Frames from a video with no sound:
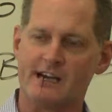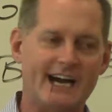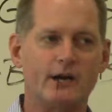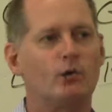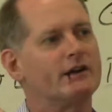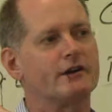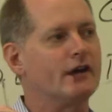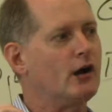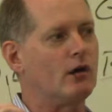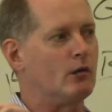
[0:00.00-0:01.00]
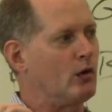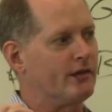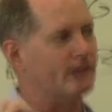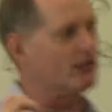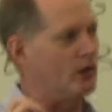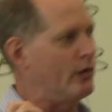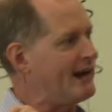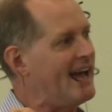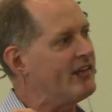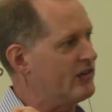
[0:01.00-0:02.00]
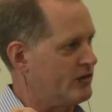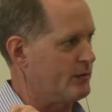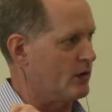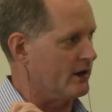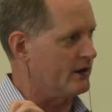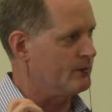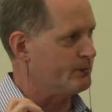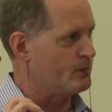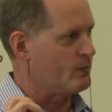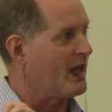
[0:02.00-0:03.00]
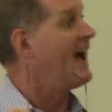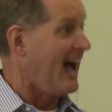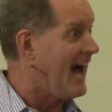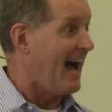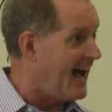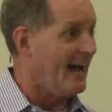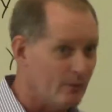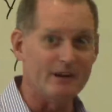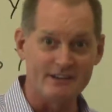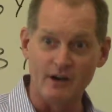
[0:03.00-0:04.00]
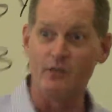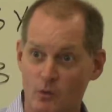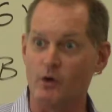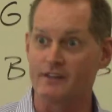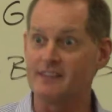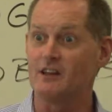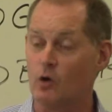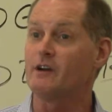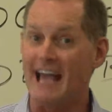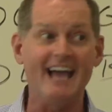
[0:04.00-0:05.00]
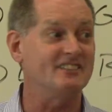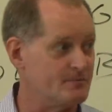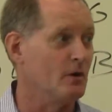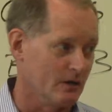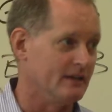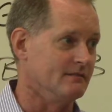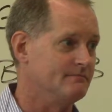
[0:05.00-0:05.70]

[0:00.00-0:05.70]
I don't want to know a word that the Lord hasn't spoken. I want to know the word that the Lord has spoken.